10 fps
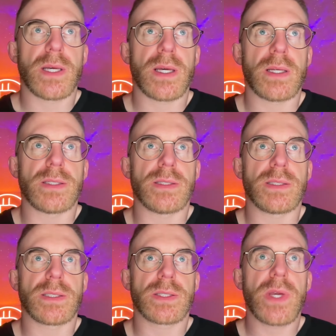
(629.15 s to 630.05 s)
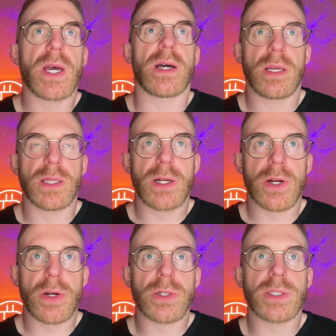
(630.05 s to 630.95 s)
Uh, so yeah, the
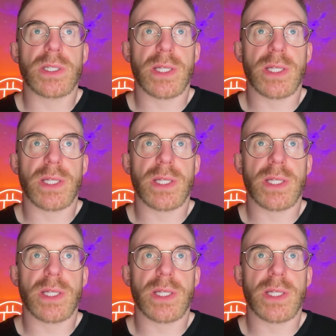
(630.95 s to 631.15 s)
current